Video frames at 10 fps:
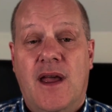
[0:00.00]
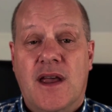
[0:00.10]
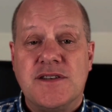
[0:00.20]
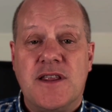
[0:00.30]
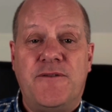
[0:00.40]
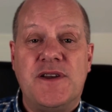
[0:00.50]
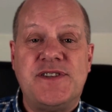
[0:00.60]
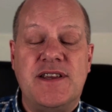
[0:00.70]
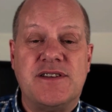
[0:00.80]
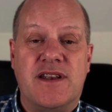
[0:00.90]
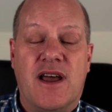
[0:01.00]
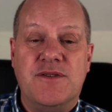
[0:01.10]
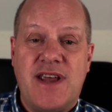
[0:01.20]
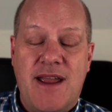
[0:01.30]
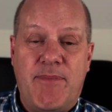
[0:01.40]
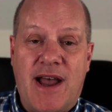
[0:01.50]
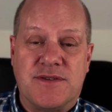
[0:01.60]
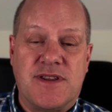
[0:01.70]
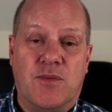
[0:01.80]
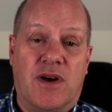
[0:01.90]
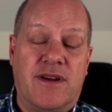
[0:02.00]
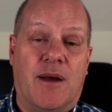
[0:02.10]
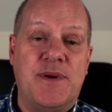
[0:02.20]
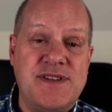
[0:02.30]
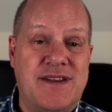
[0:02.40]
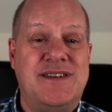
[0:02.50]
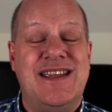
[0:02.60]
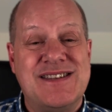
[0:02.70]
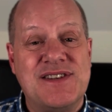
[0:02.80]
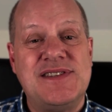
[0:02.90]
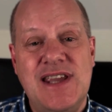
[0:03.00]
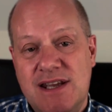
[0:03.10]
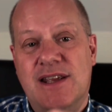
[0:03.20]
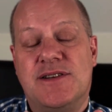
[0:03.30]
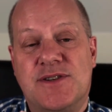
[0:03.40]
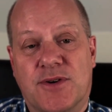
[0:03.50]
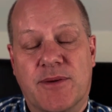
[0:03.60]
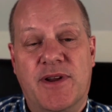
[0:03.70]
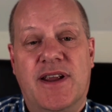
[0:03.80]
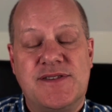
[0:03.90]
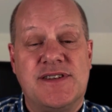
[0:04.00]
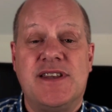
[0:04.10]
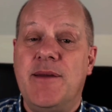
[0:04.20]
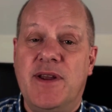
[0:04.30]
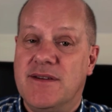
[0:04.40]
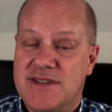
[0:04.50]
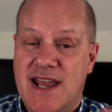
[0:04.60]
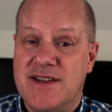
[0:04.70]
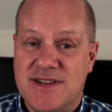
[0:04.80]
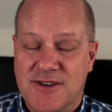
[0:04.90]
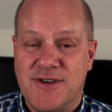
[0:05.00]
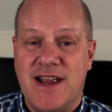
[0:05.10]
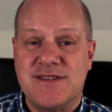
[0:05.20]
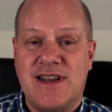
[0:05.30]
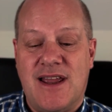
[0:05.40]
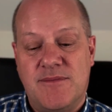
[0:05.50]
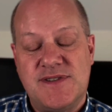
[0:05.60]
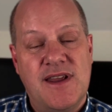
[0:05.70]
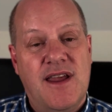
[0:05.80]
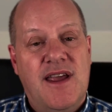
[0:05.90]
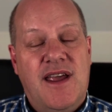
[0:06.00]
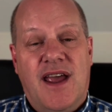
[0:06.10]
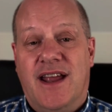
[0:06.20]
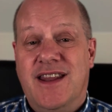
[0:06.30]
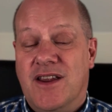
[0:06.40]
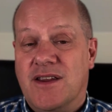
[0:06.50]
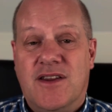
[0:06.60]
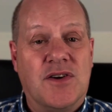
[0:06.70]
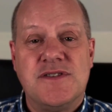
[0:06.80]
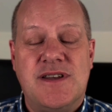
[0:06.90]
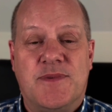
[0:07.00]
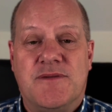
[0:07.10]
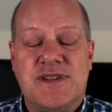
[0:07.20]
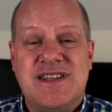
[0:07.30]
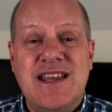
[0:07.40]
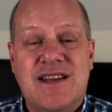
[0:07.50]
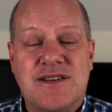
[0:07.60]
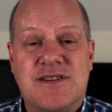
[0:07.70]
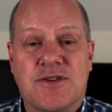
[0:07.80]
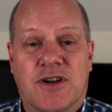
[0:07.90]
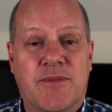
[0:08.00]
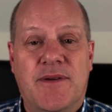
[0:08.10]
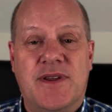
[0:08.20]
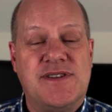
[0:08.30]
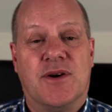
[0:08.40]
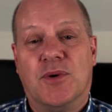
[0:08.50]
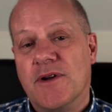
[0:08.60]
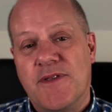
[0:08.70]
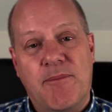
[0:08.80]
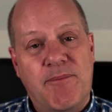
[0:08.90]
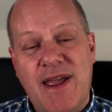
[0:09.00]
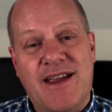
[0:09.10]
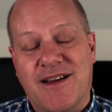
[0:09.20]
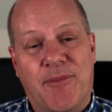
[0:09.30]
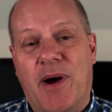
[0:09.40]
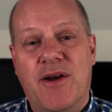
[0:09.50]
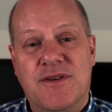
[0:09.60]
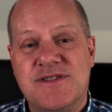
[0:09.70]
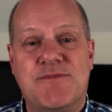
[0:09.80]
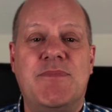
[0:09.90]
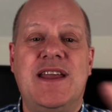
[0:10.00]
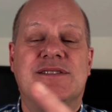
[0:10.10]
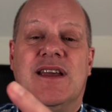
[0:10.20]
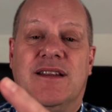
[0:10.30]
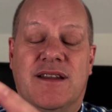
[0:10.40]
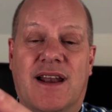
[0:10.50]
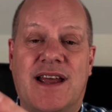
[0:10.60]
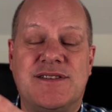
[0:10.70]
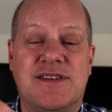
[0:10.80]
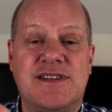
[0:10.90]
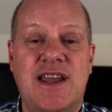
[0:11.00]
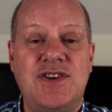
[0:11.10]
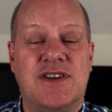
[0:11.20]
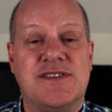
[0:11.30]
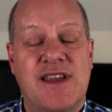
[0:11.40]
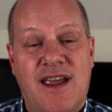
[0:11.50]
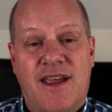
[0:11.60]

So the first thing to note about the World Cup is it is a seeded tournament. It's the same in tennis and Grand Slams. And the concept of a seeded tournament is that all of the big opponents meet in the latter stages.